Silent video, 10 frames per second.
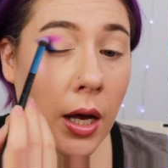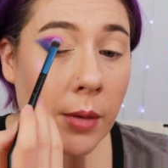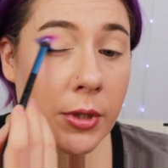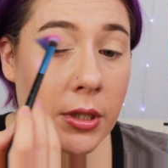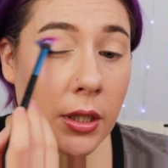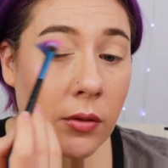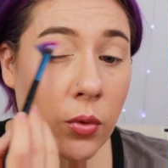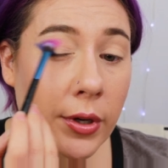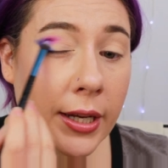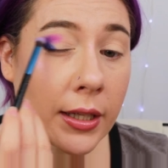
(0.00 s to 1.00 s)
I'm just kind
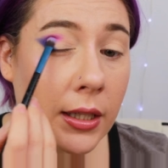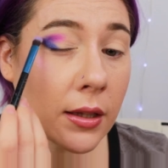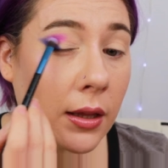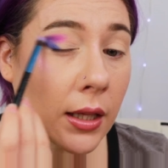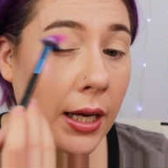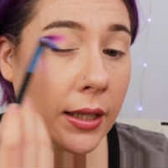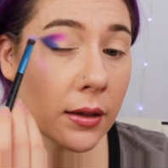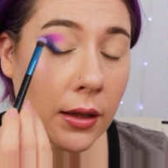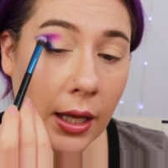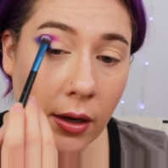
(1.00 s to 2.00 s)
of working in
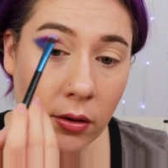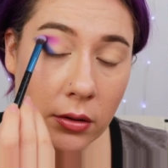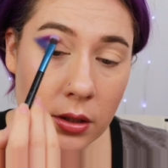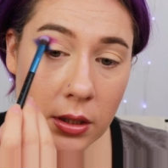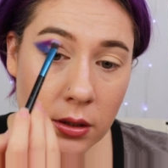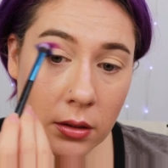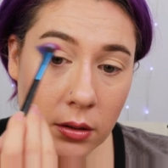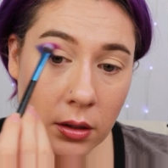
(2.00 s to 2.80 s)
light layers.